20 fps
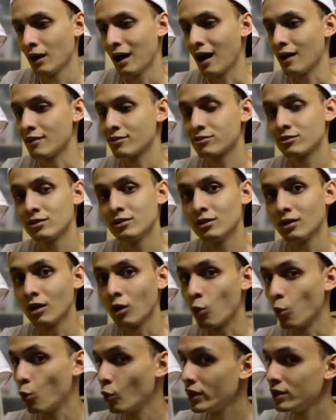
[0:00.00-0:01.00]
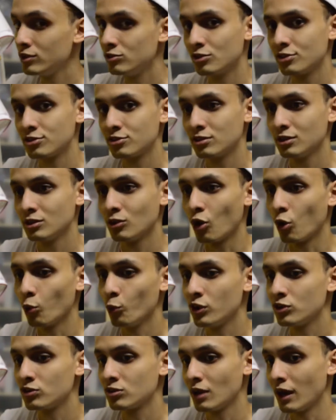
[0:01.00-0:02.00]
Arsenal away jersey
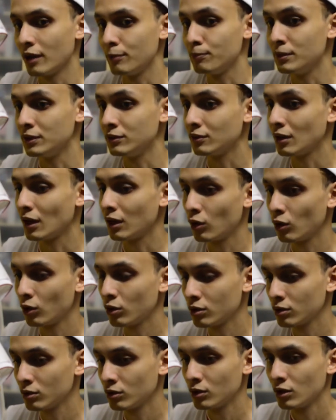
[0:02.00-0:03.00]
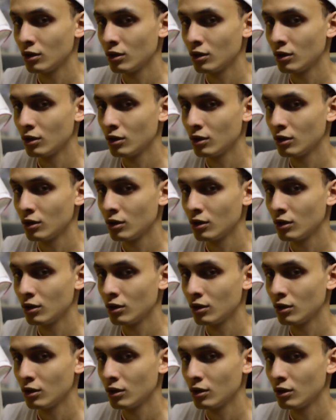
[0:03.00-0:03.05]
always had been yellow,